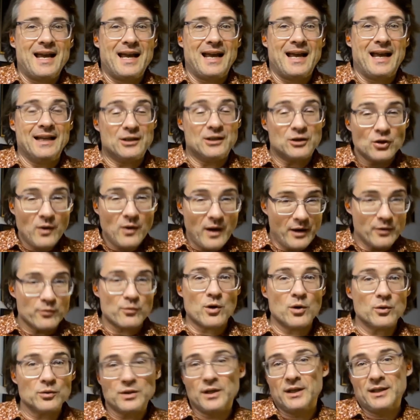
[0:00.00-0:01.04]
and so I
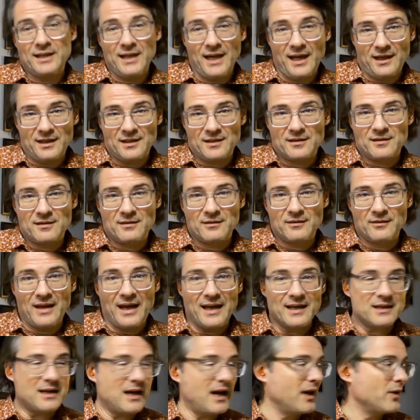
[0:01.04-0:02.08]
wrote a text
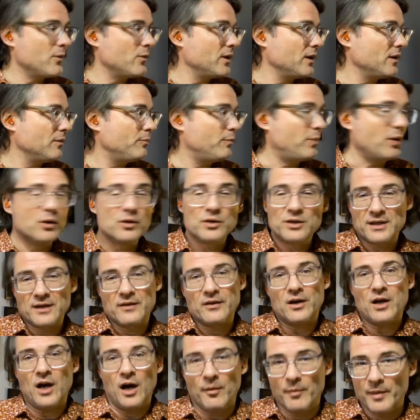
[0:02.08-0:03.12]
that I will post in
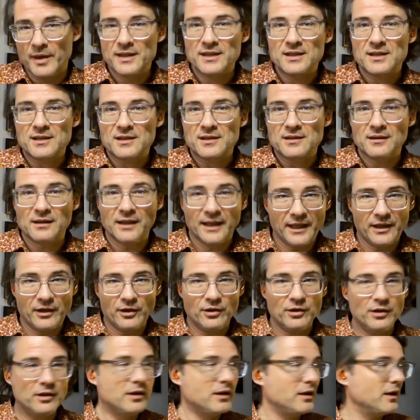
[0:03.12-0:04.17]
the comments
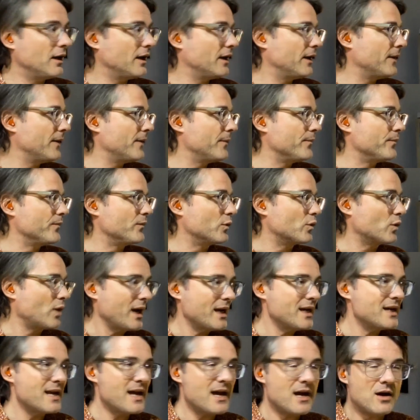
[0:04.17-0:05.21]
later.
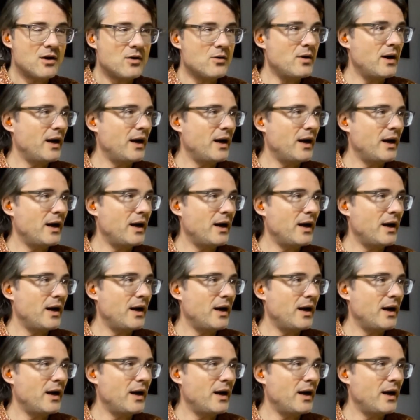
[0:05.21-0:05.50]
Right now